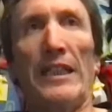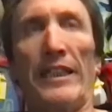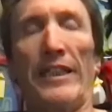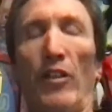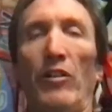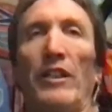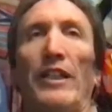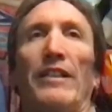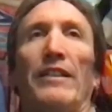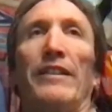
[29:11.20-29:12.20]
know,
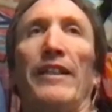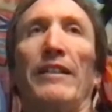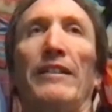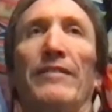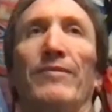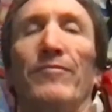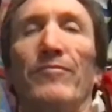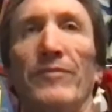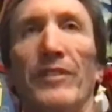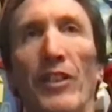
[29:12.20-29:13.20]
the
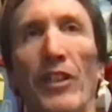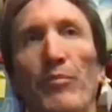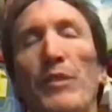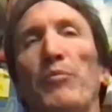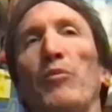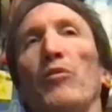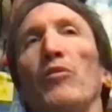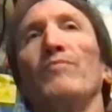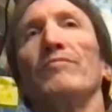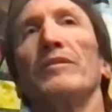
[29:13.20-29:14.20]
young
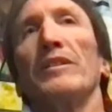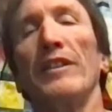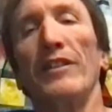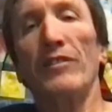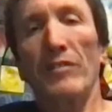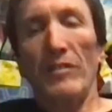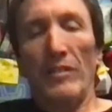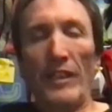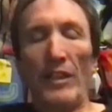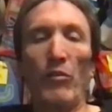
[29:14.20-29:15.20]
people, kids,
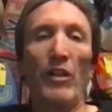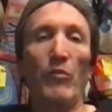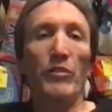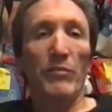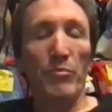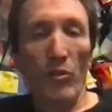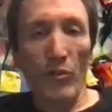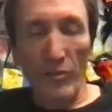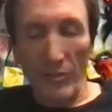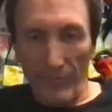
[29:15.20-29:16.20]
they want what the
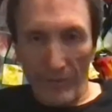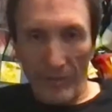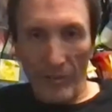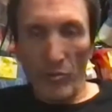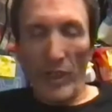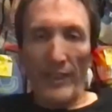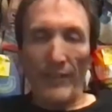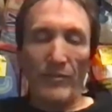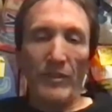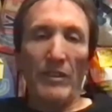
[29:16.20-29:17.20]
pros are writing.
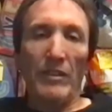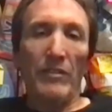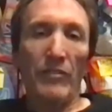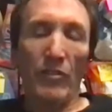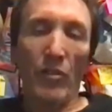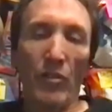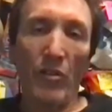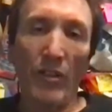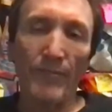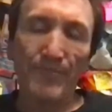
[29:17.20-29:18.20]

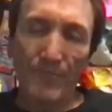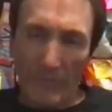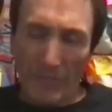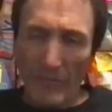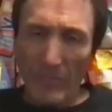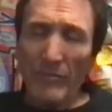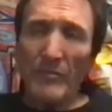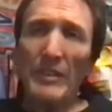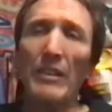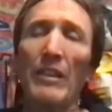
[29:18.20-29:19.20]
So,
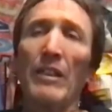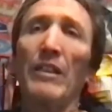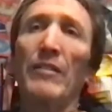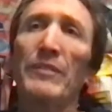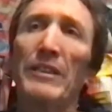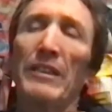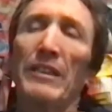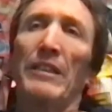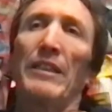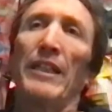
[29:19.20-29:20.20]

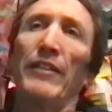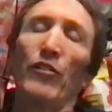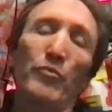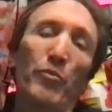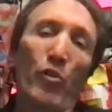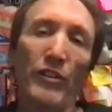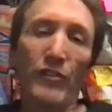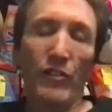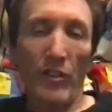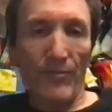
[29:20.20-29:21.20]
and those
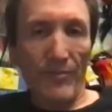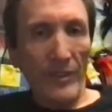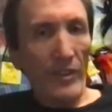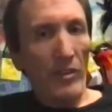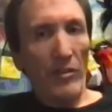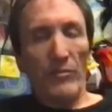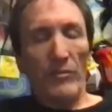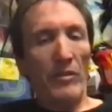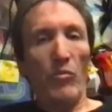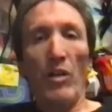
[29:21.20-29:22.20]
boards are, you know,
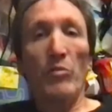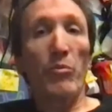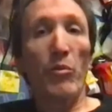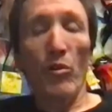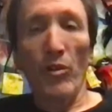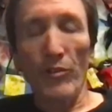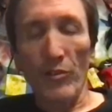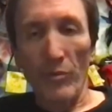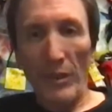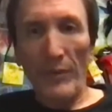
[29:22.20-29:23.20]
Oahu boards
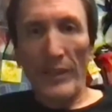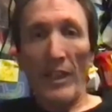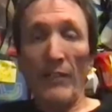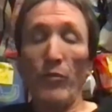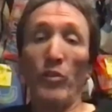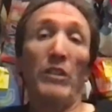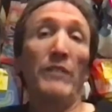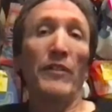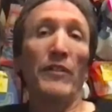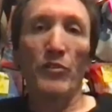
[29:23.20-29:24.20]
or maybe California or
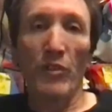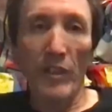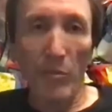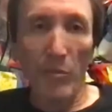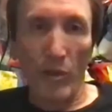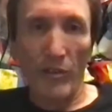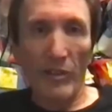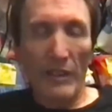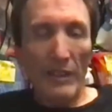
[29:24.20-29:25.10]
even Australia boards.